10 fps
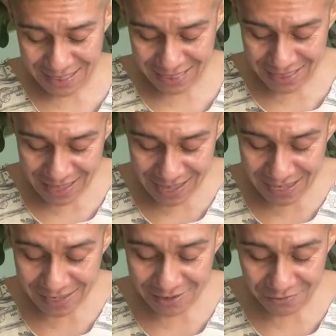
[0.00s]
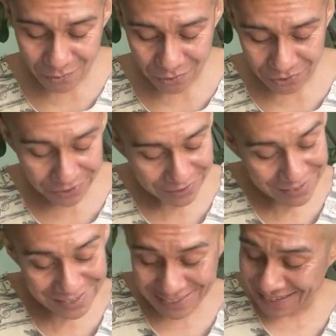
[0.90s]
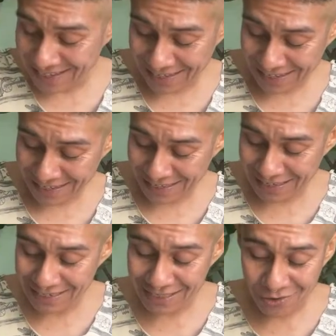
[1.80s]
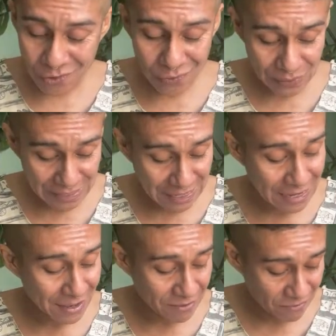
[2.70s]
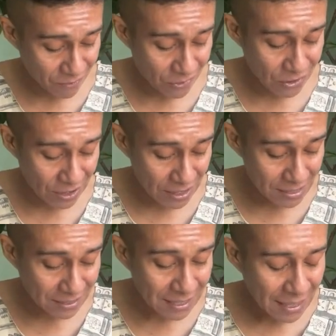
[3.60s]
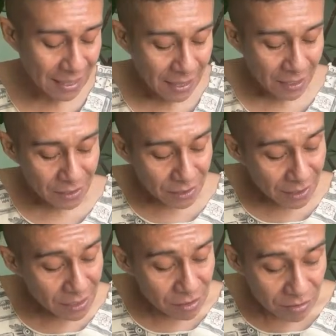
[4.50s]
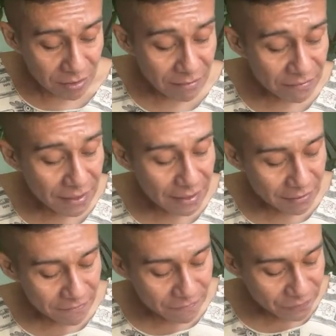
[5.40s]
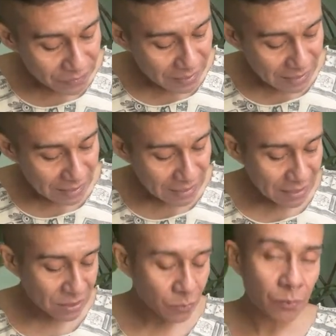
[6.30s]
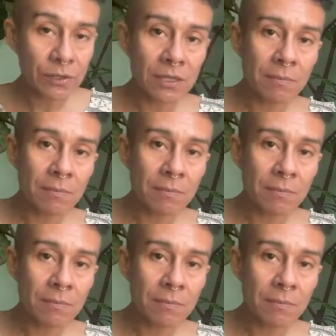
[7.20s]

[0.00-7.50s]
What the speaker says: The Eight of Wands and the Queen of Wands. In your love life, It's really